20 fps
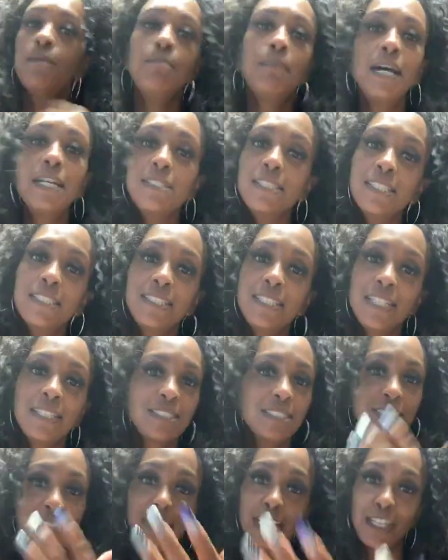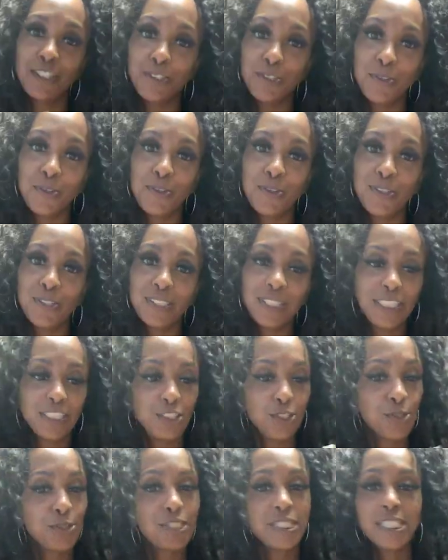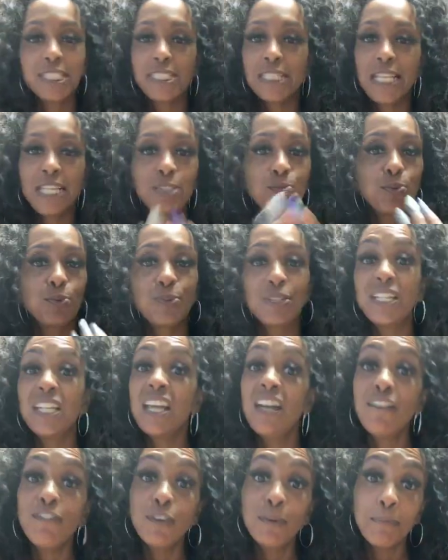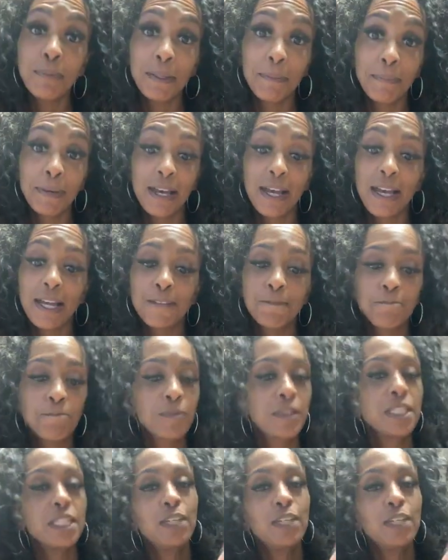my success is not yours. Your success will never be mine.